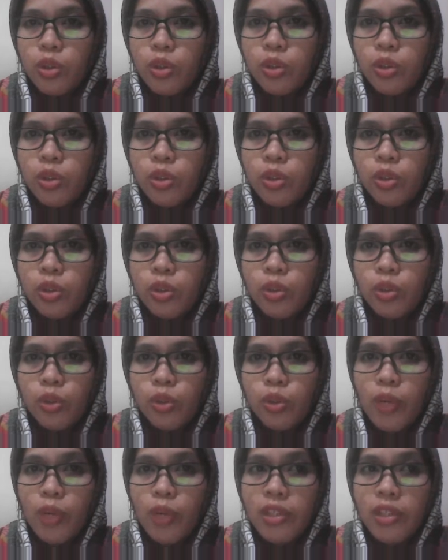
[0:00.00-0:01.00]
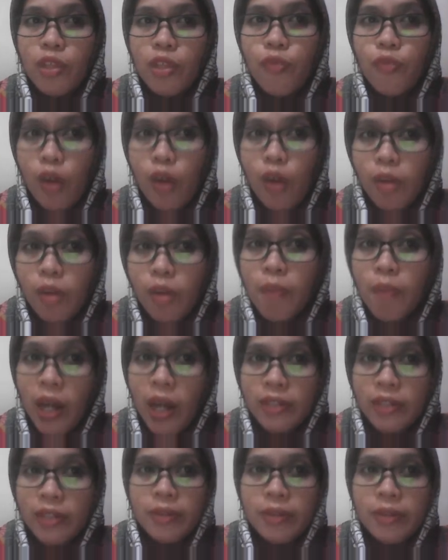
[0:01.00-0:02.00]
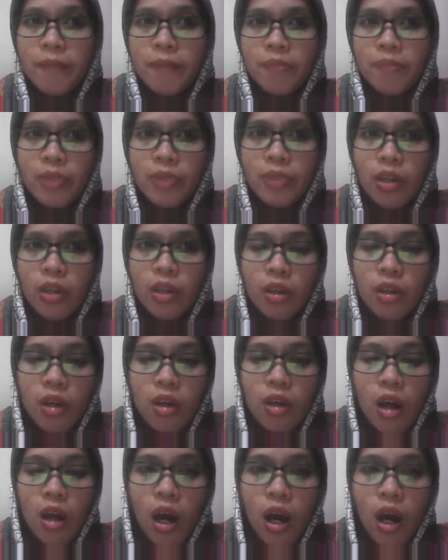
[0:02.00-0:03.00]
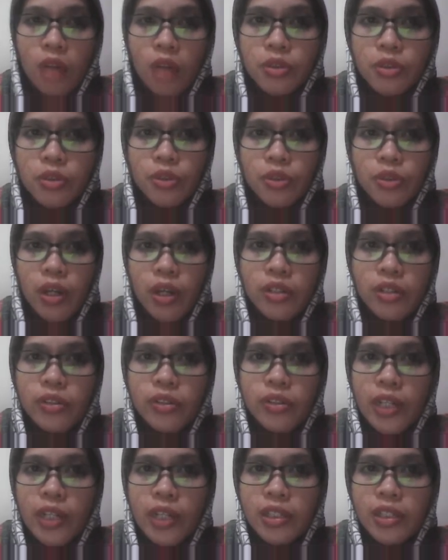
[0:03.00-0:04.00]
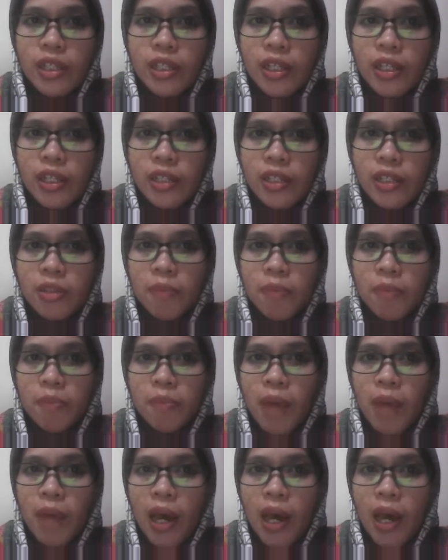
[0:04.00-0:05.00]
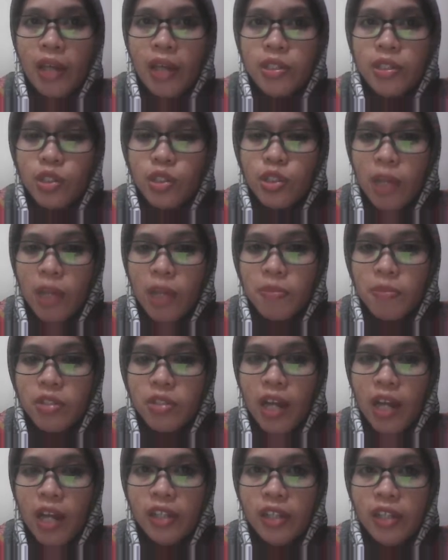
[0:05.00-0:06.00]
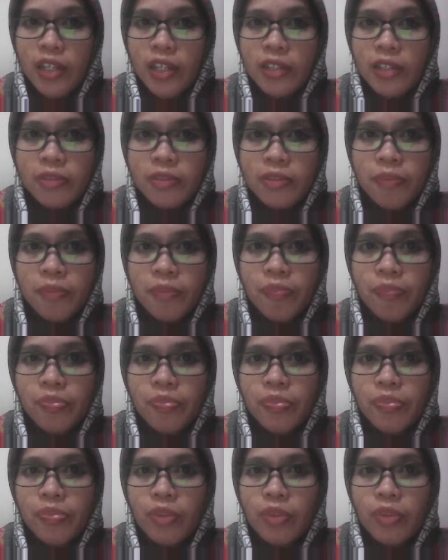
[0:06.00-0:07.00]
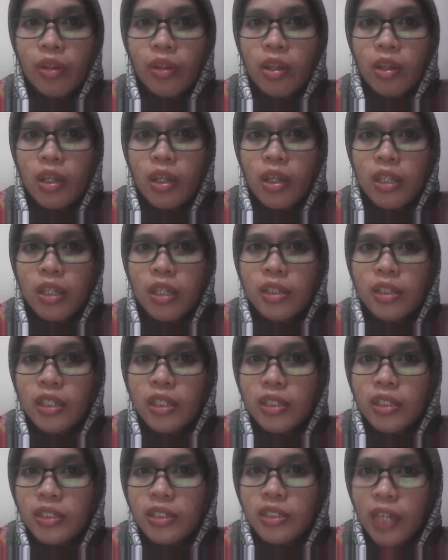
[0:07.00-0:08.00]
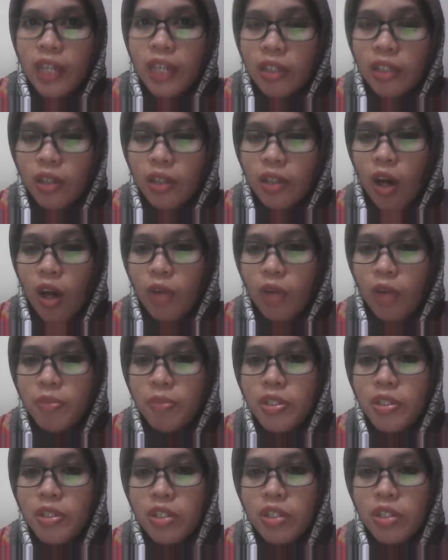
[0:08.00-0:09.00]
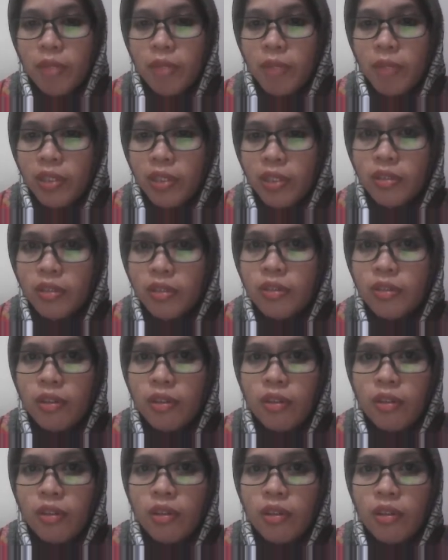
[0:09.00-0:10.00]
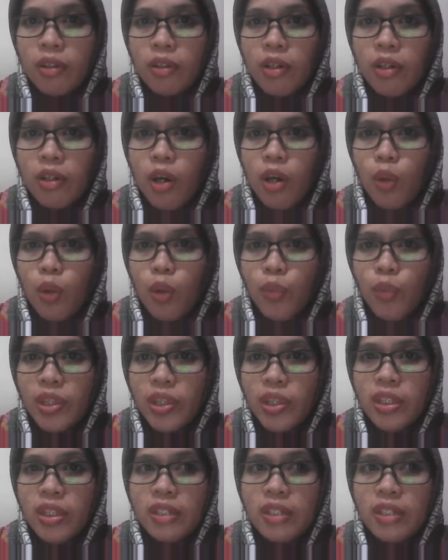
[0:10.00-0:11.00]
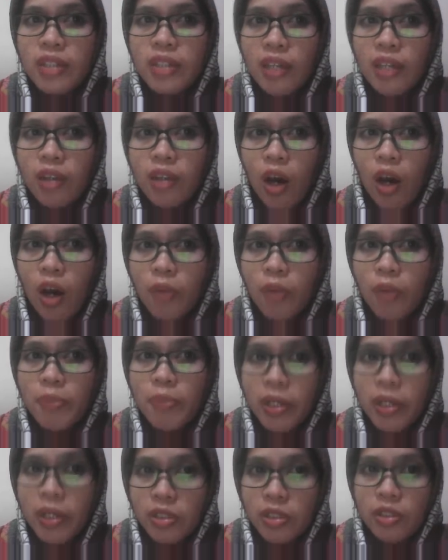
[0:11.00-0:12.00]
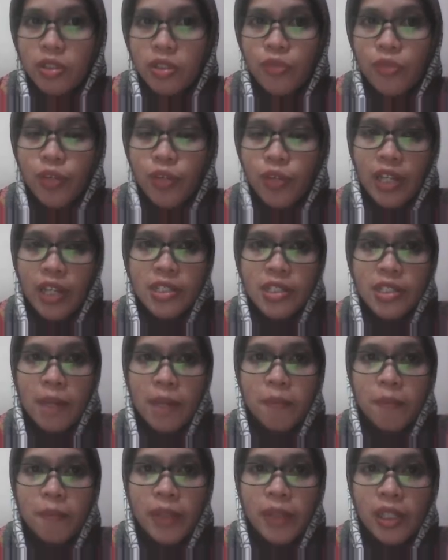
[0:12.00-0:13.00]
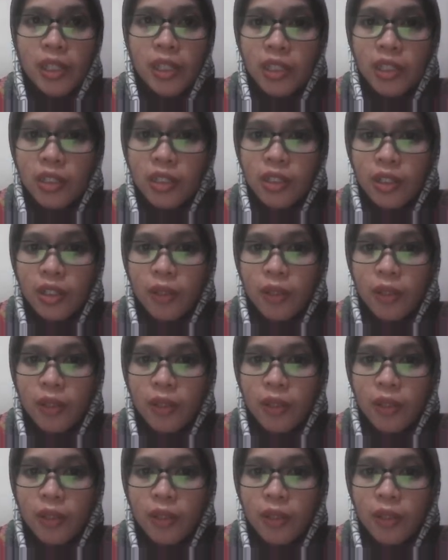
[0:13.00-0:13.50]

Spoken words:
24 months. How to calculate it? By subtracting the date of measurement with the date of birth. For example,